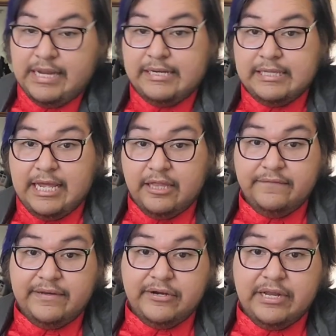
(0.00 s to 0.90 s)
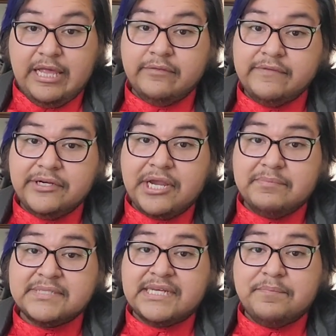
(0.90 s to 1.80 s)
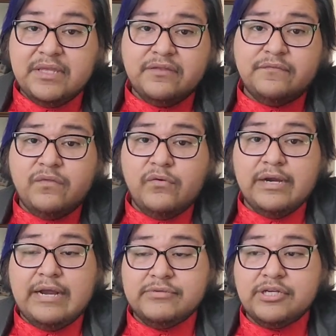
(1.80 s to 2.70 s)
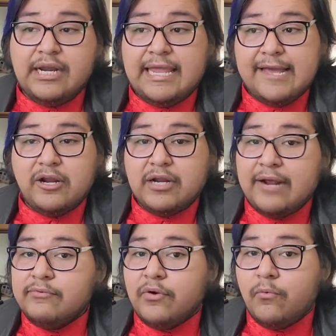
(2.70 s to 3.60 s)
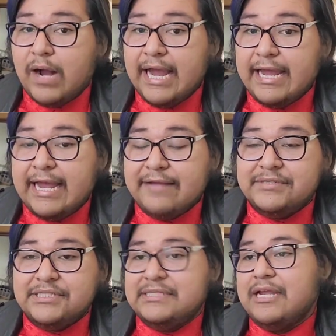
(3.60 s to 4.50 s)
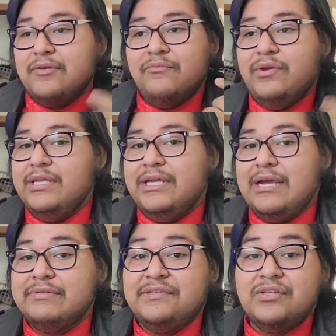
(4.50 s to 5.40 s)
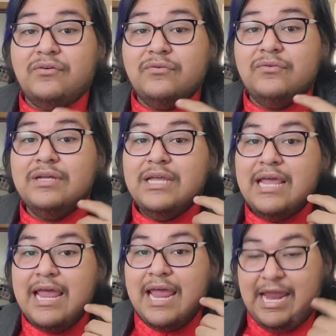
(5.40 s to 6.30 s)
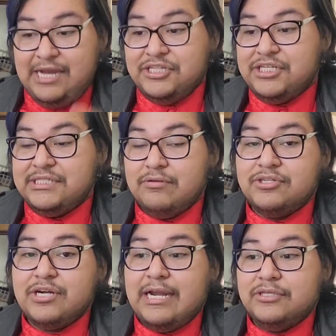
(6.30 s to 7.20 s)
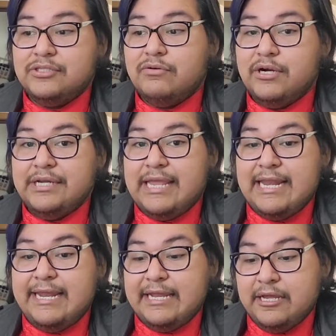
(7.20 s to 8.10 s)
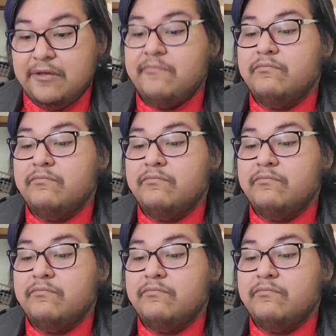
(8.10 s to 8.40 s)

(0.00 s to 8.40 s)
getting in the elevator, and the elevator kept skipping the floor I was trying to get on. I don't know why. I was just like I was so anxious. I was trying so hard to get it,